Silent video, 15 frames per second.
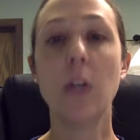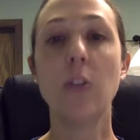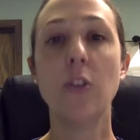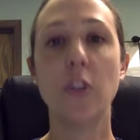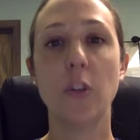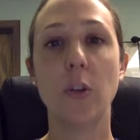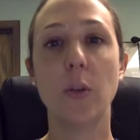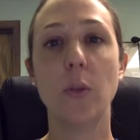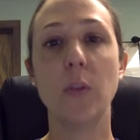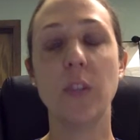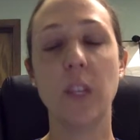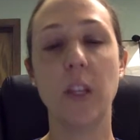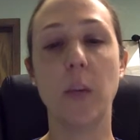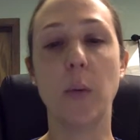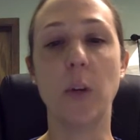to
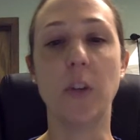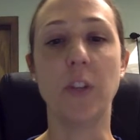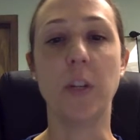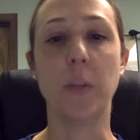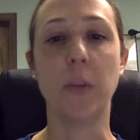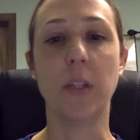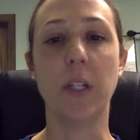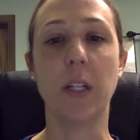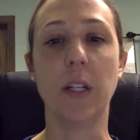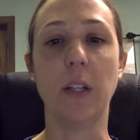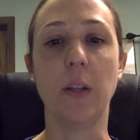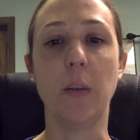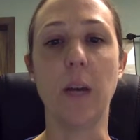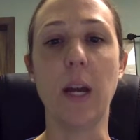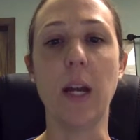see the world in a
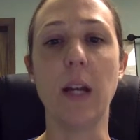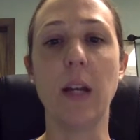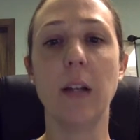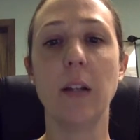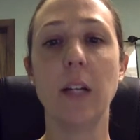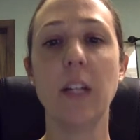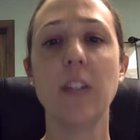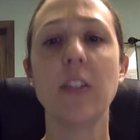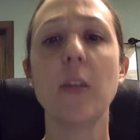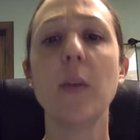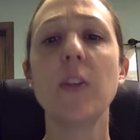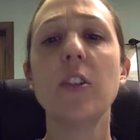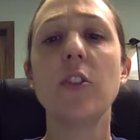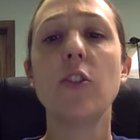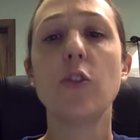particular way. It's
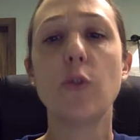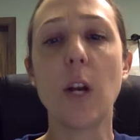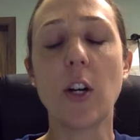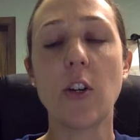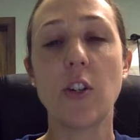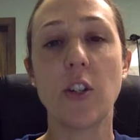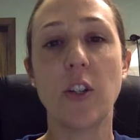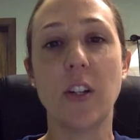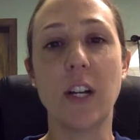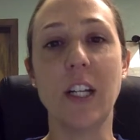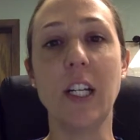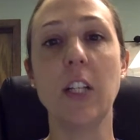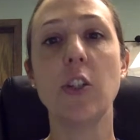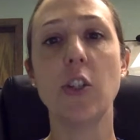going to structure and